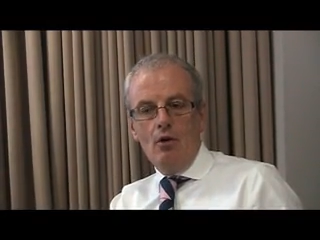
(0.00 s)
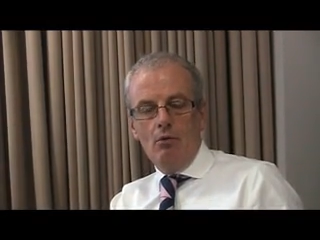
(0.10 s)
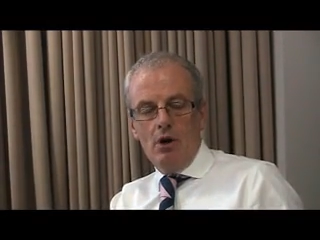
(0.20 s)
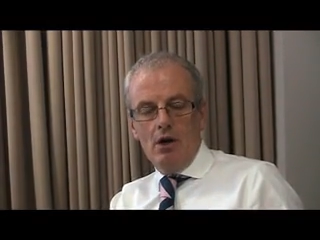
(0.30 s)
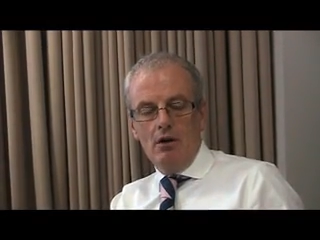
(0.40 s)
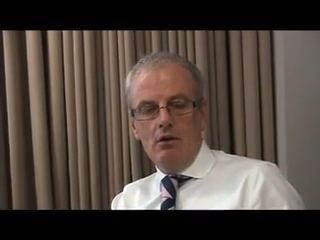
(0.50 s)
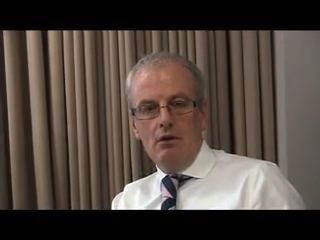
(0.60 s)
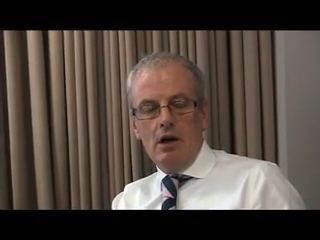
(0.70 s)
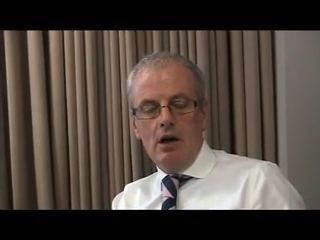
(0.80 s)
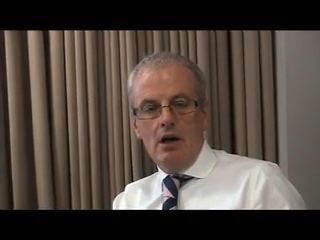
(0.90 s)

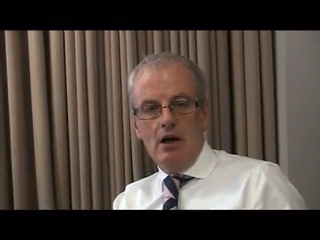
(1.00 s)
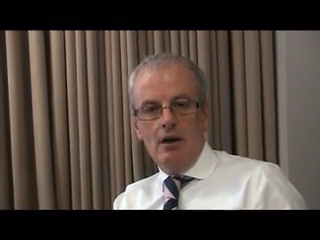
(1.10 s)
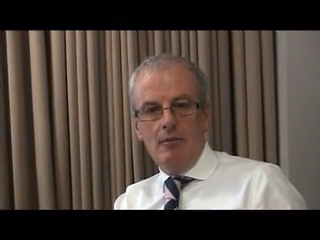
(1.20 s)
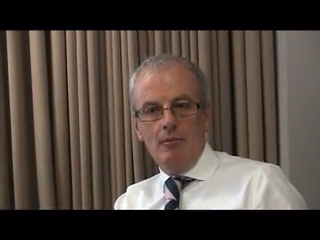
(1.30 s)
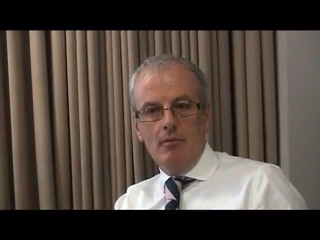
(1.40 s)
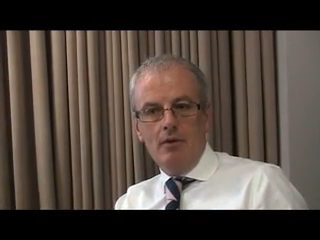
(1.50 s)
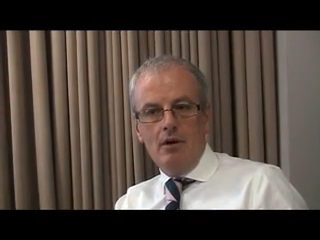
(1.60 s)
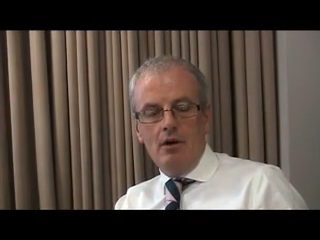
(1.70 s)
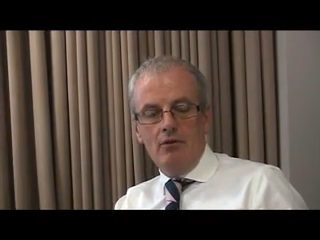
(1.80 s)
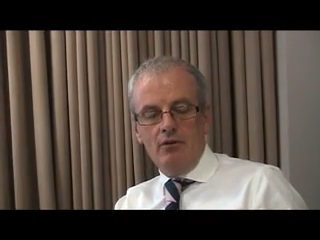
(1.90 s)
Well,
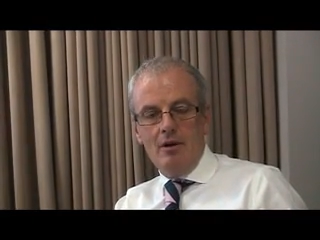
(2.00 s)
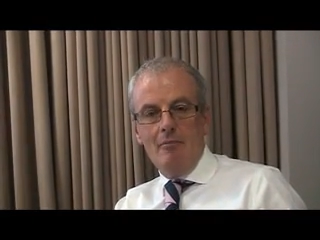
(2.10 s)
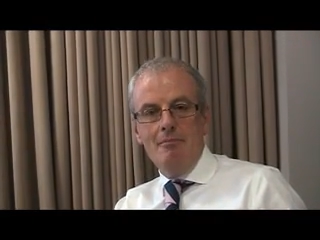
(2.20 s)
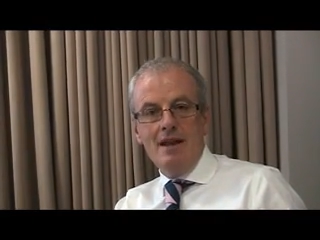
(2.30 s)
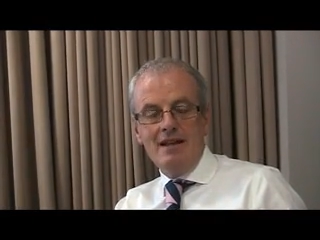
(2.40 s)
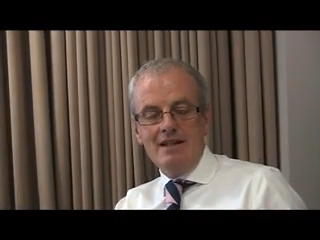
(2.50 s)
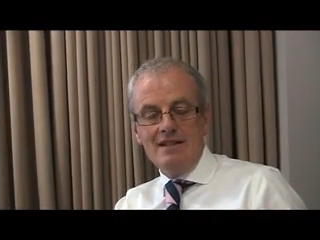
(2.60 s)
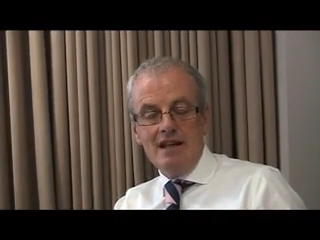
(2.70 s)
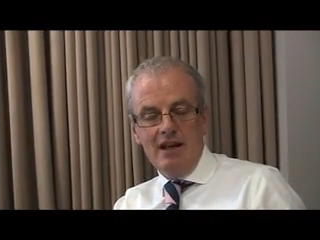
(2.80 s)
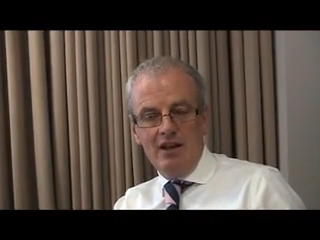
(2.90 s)
after many
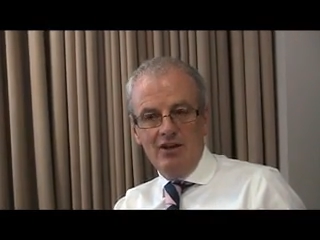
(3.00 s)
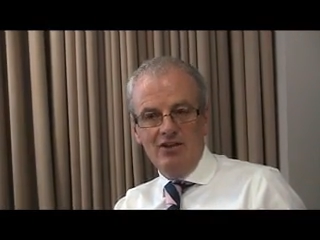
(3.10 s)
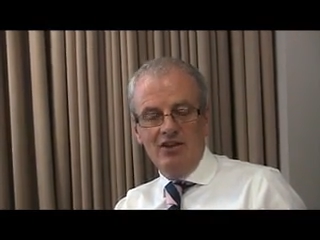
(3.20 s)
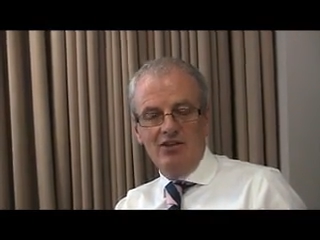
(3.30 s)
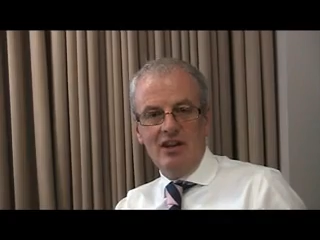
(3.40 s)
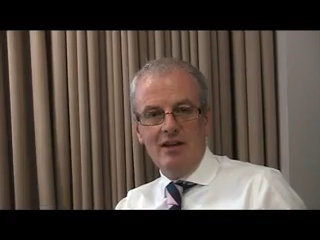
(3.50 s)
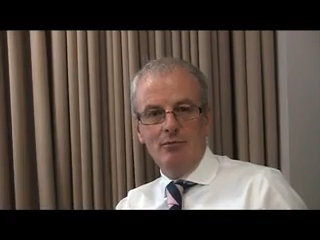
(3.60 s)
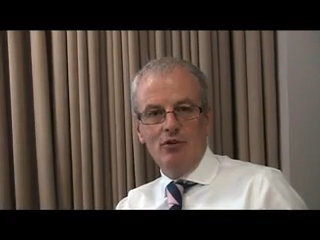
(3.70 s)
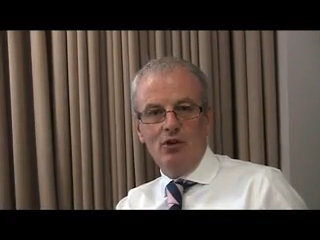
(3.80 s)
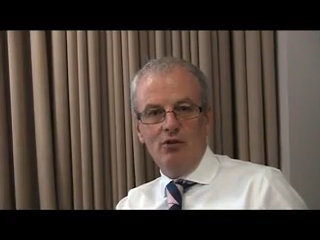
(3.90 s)
years, it
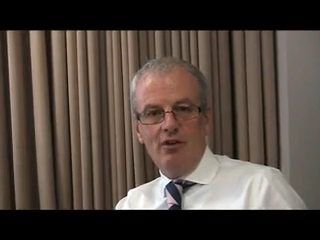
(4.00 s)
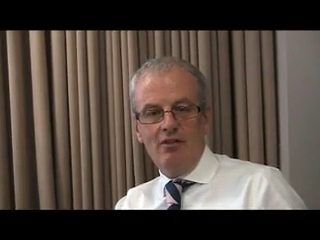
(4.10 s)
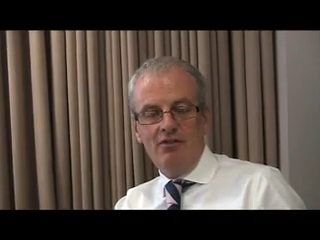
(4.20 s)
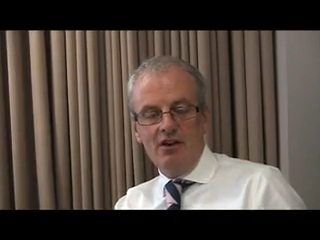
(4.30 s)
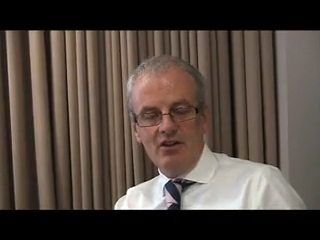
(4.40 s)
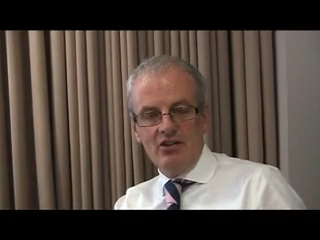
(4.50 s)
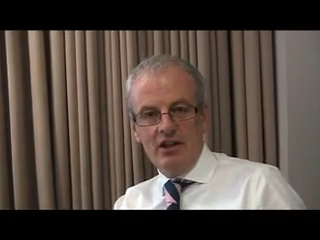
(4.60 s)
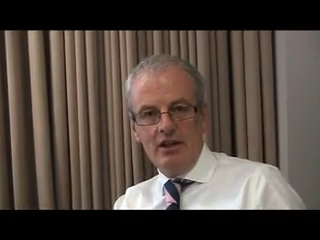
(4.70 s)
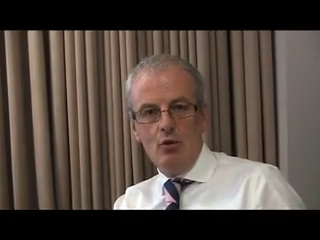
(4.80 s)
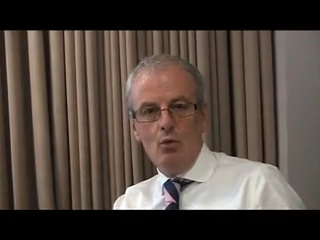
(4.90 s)
seems, of
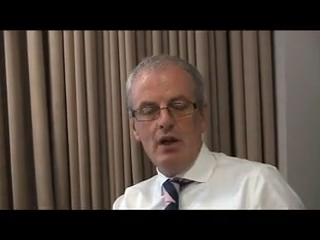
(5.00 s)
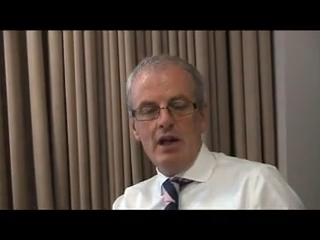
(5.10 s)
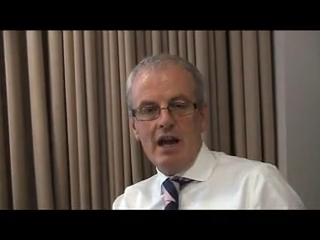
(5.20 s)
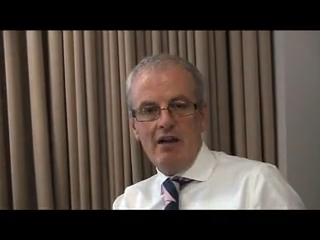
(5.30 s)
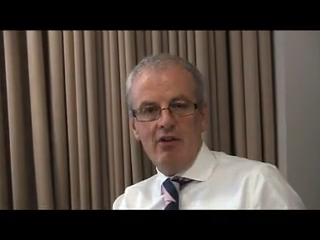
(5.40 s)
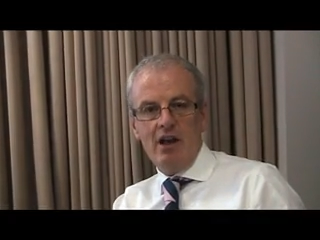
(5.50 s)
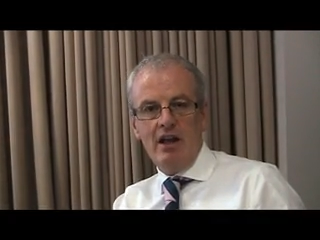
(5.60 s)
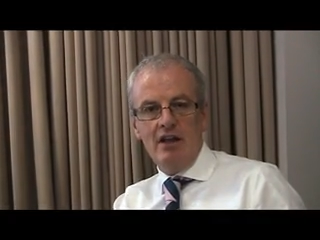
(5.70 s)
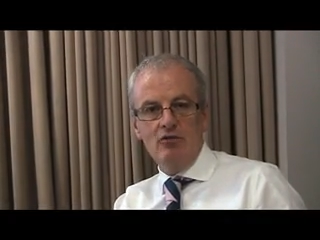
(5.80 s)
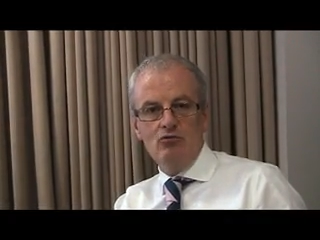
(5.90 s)
fighting, we have
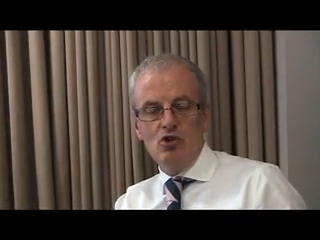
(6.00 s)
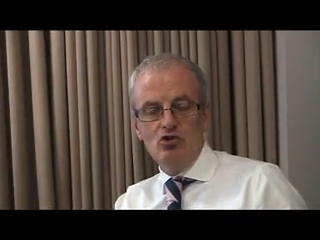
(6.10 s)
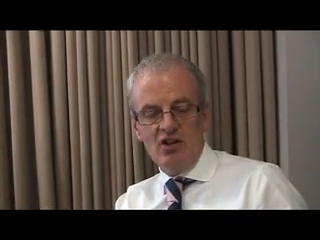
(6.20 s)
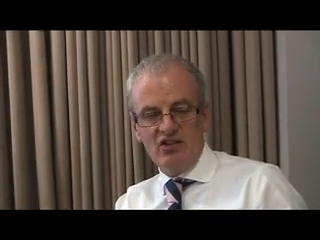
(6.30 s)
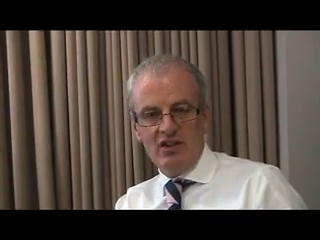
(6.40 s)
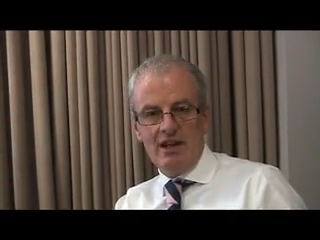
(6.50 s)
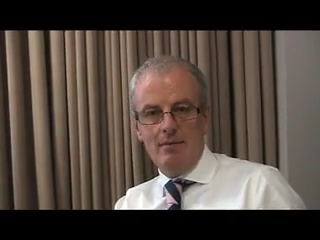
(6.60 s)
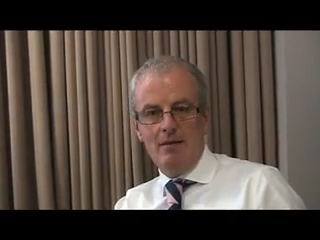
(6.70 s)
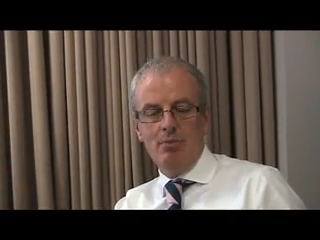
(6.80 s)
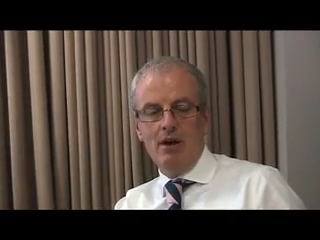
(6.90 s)
a redress scheme
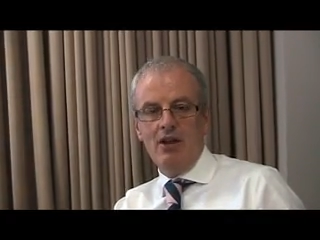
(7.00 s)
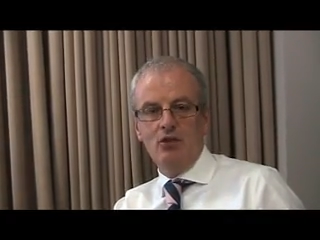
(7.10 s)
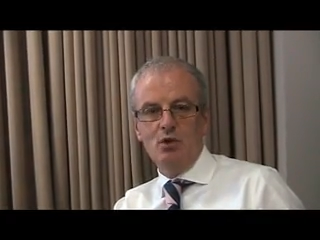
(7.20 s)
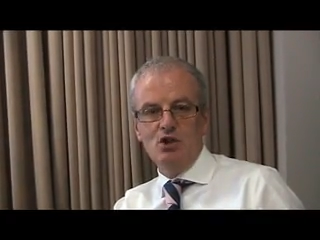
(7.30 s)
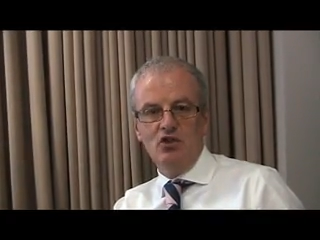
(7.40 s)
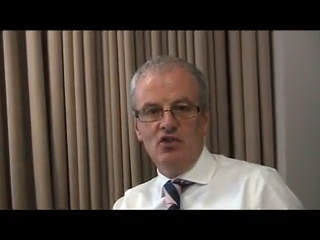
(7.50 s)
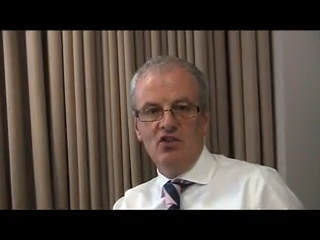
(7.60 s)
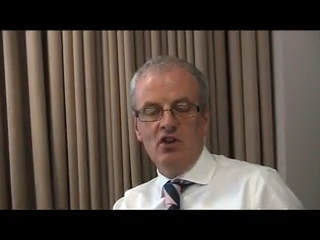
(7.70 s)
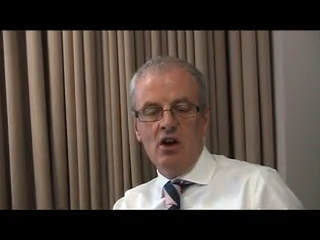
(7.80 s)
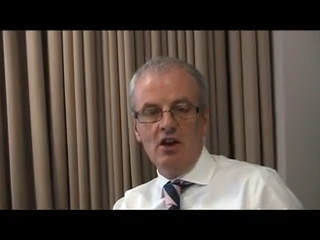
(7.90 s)
in place which is
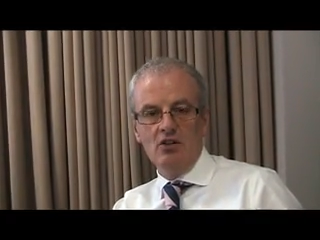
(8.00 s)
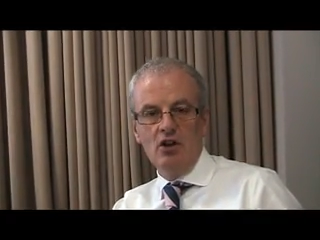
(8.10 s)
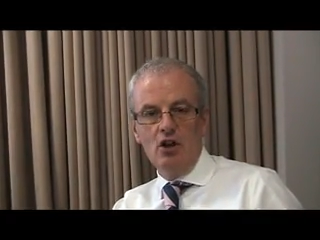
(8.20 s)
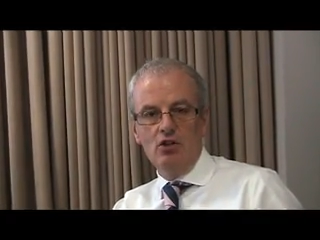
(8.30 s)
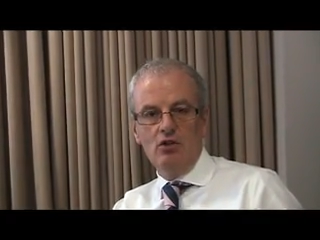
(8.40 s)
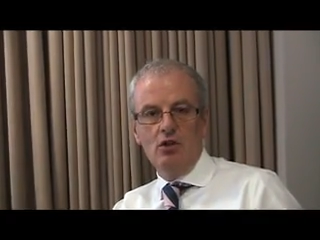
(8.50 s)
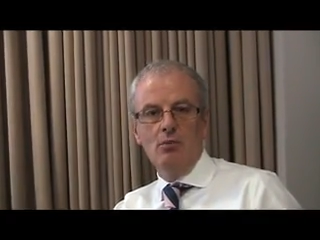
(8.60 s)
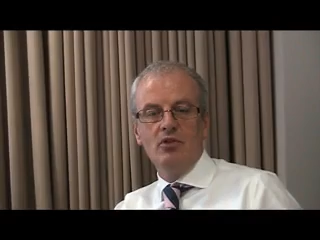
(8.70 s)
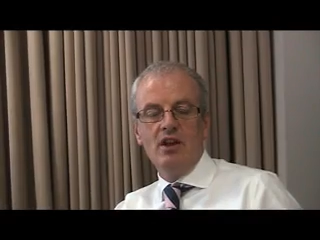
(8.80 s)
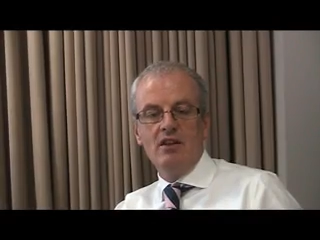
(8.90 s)
designed to
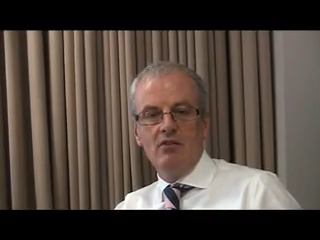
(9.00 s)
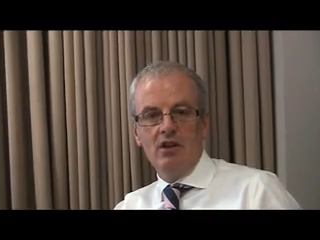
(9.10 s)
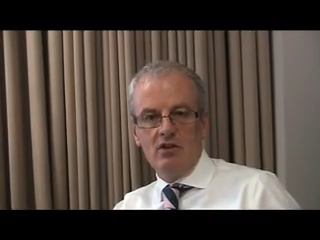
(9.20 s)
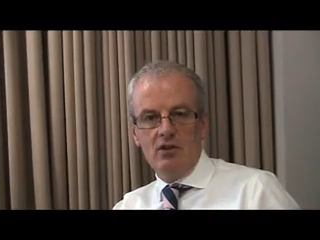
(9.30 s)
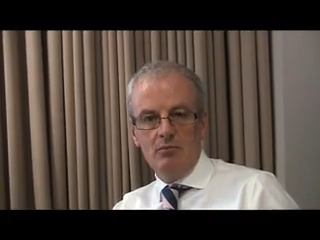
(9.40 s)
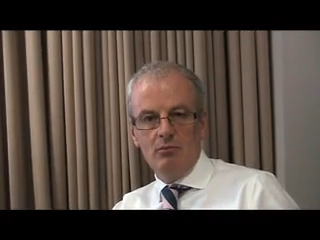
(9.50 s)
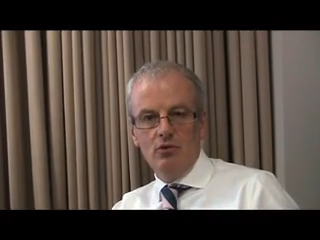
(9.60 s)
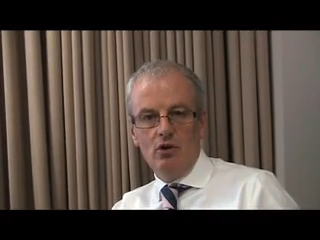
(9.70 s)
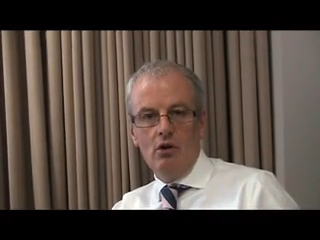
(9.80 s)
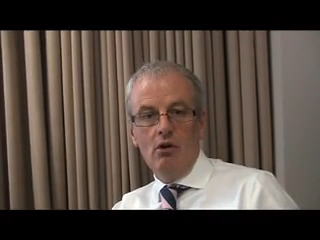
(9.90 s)
compensate the
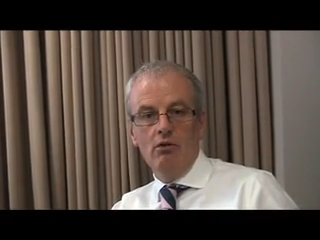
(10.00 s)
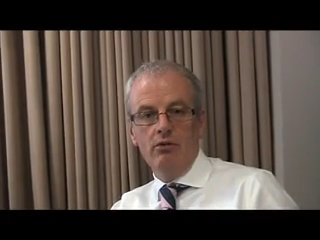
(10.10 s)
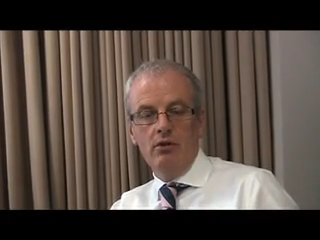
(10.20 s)
victims of